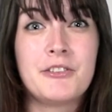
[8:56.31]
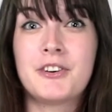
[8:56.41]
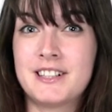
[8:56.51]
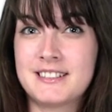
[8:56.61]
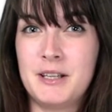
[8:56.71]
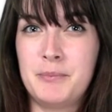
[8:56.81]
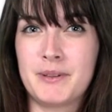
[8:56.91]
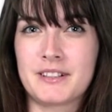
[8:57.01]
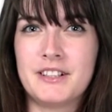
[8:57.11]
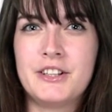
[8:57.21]
For
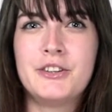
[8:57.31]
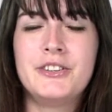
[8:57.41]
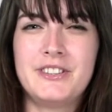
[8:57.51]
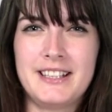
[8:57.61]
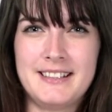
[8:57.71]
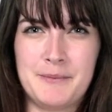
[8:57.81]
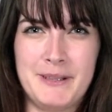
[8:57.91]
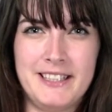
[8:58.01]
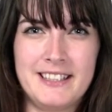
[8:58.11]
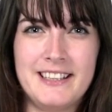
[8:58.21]
example, ursäkta
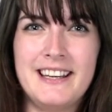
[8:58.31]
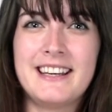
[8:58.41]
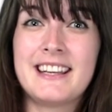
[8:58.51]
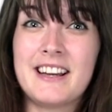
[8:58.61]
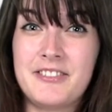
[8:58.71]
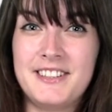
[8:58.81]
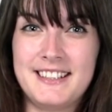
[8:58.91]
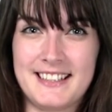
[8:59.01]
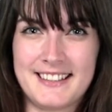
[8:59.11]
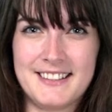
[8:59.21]
mig, en kaffe
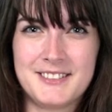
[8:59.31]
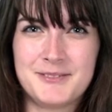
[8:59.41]
tack.